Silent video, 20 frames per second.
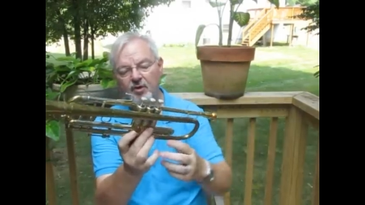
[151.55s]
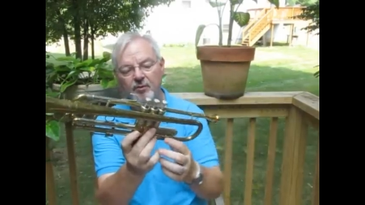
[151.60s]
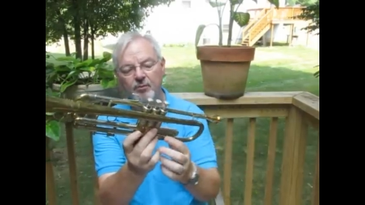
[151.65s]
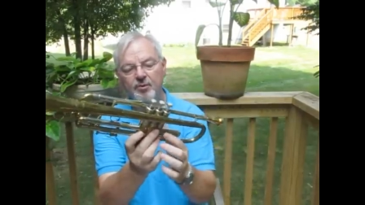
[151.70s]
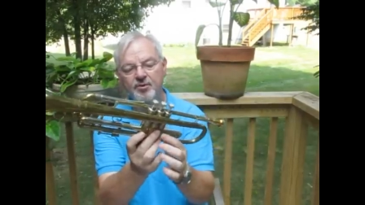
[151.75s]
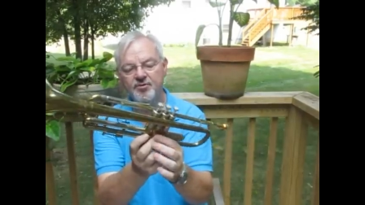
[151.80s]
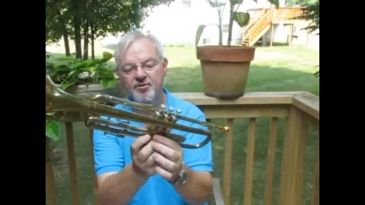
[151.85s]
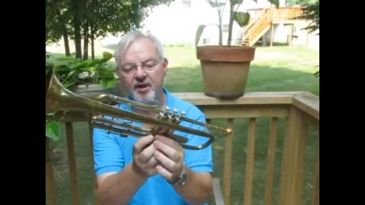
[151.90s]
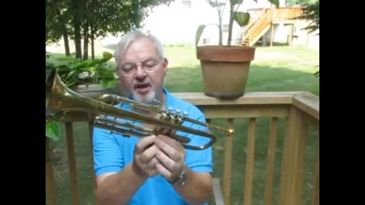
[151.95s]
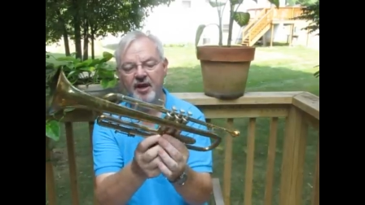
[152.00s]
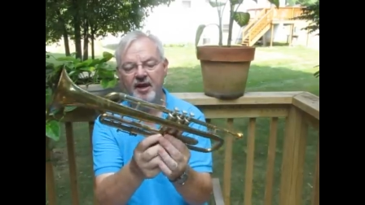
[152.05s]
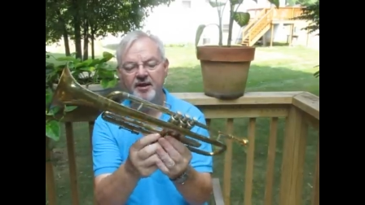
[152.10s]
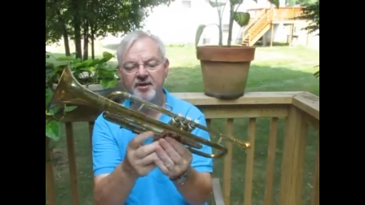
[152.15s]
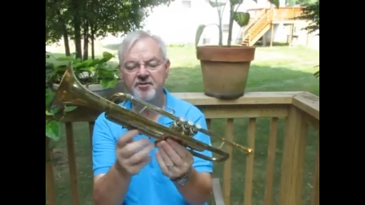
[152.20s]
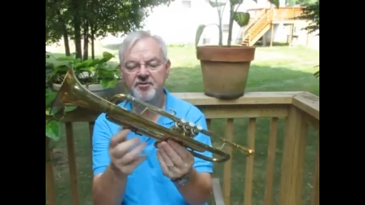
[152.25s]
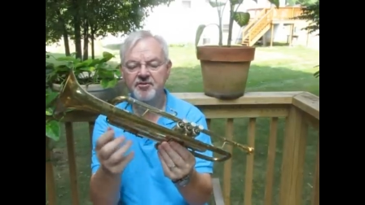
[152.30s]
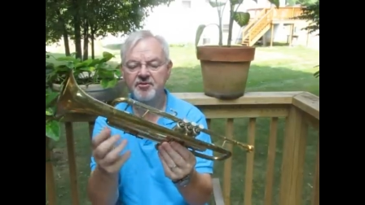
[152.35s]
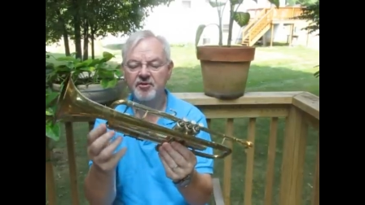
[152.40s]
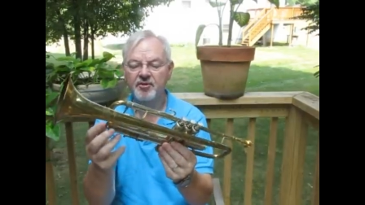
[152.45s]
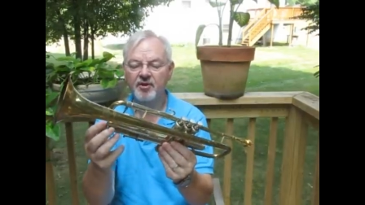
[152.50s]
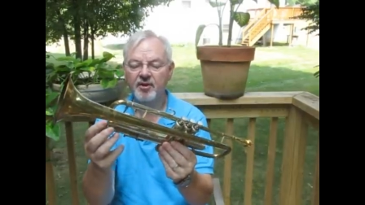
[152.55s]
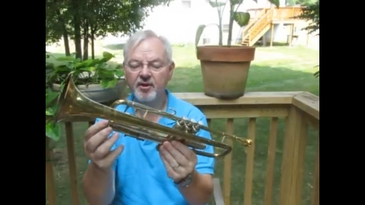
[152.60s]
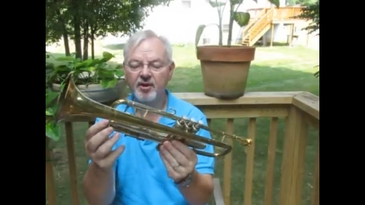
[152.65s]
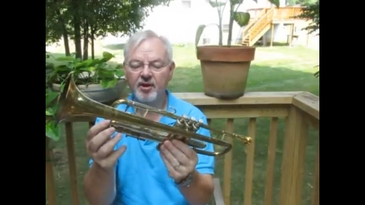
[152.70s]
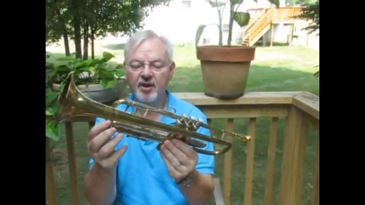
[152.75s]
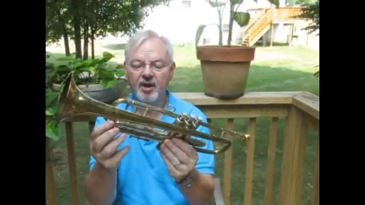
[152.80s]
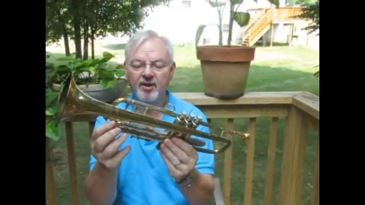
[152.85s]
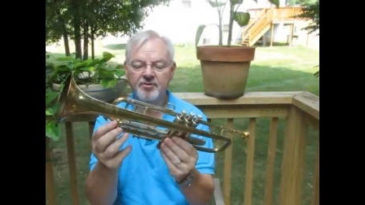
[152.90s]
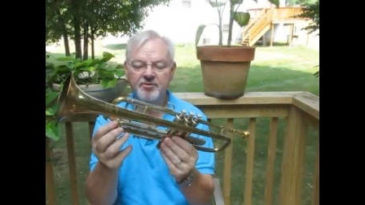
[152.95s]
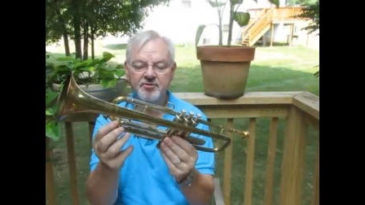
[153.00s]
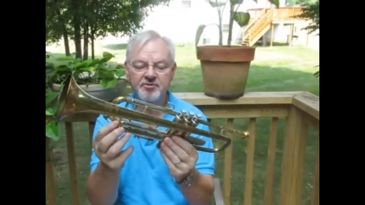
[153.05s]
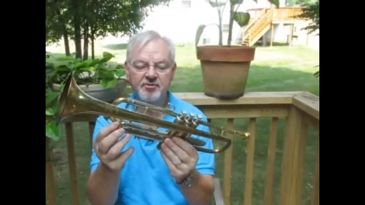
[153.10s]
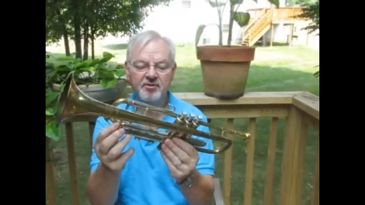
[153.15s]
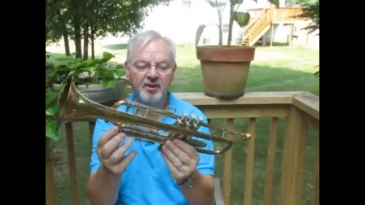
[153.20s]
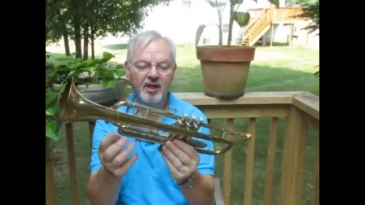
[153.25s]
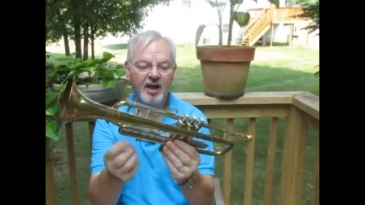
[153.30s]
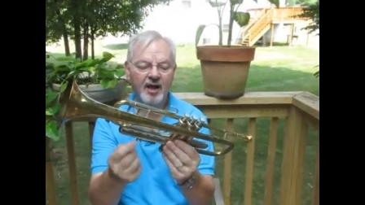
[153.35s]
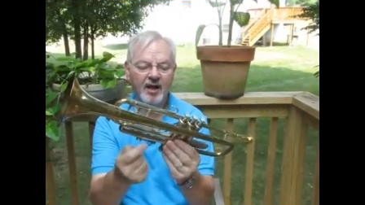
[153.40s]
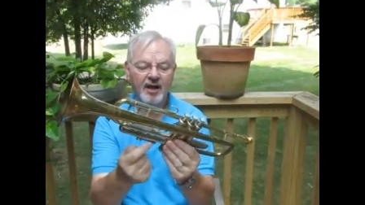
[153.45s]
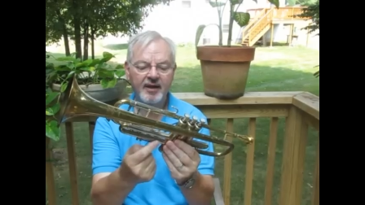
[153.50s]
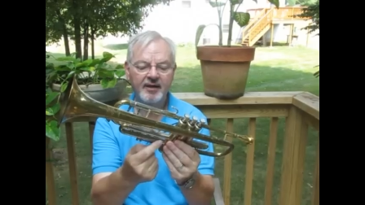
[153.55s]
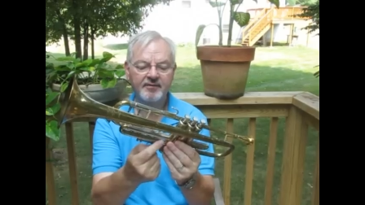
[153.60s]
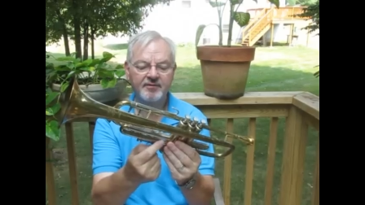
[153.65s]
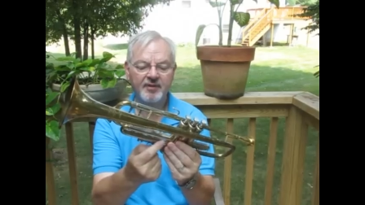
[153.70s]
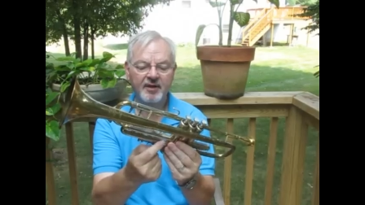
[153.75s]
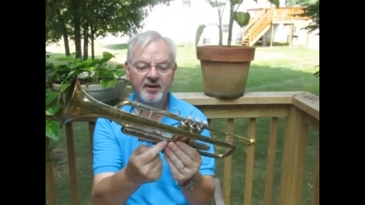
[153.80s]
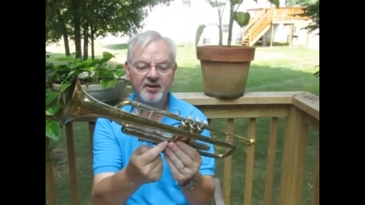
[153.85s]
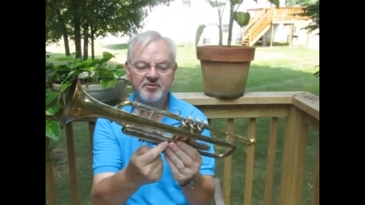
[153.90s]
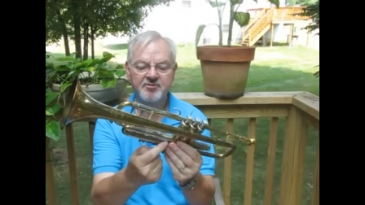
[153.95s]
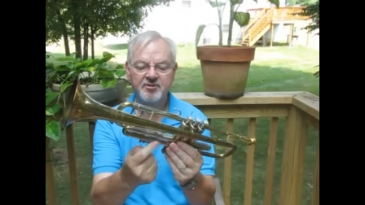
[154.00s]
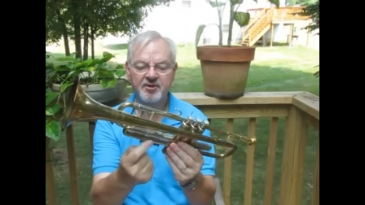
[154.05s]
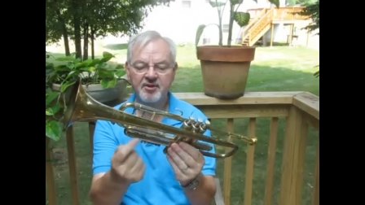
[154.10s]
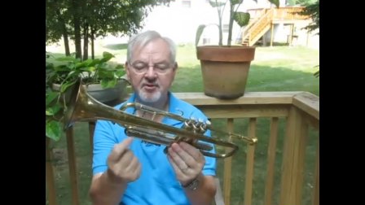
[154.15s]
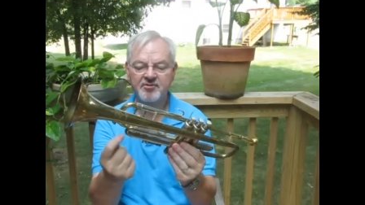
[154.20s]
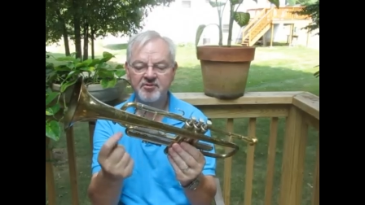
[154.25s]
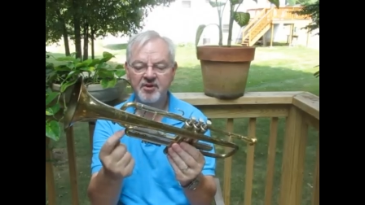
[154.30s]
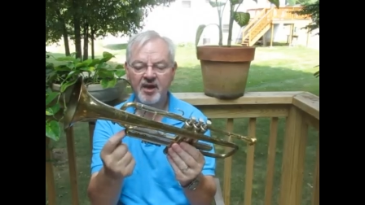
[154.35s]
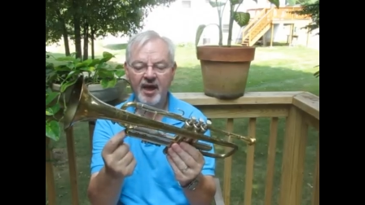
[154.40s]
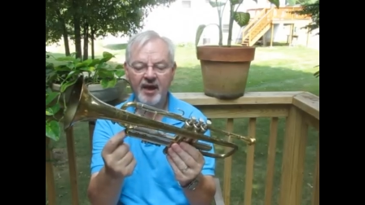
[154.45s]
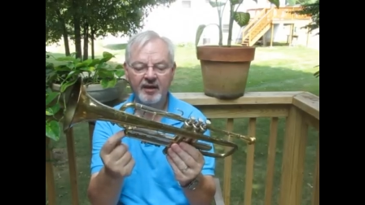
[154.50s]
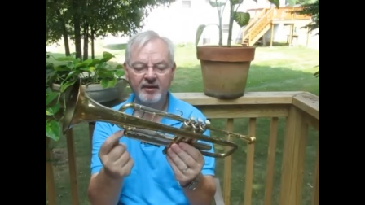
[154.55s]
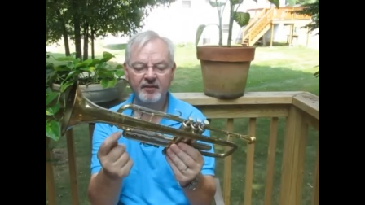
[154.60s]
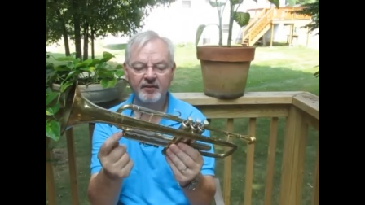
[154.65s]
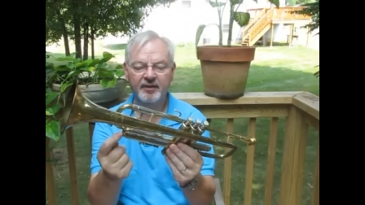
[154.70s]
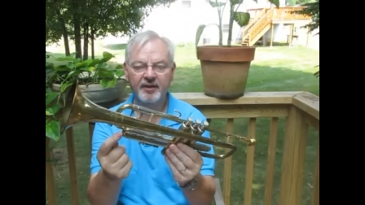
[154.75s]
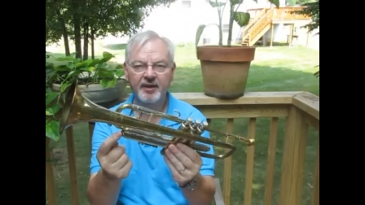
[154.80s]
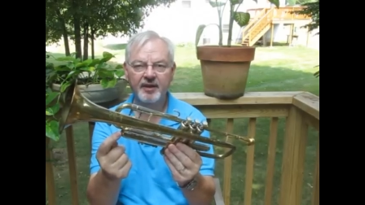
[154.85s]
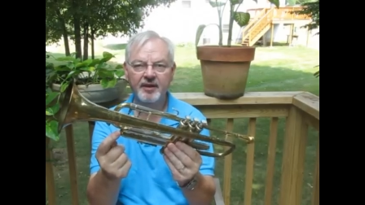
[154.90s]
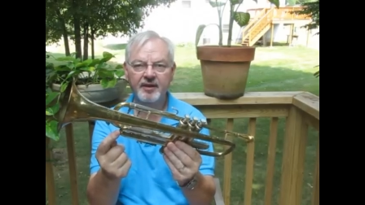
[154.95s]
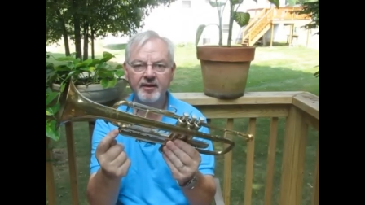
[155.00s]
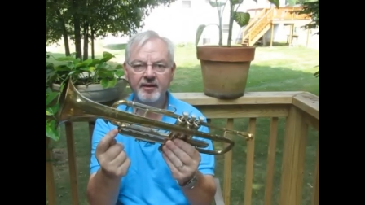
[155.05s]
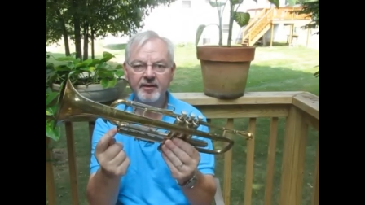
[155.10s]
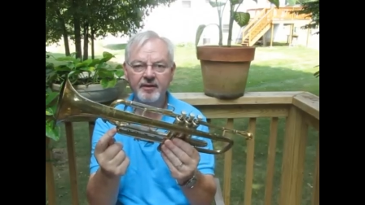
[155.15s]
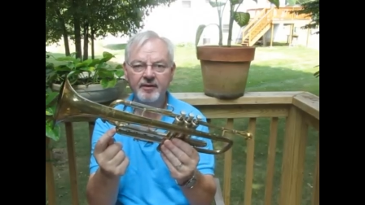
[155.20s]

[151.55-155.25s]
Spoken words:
which has a slide that is exactly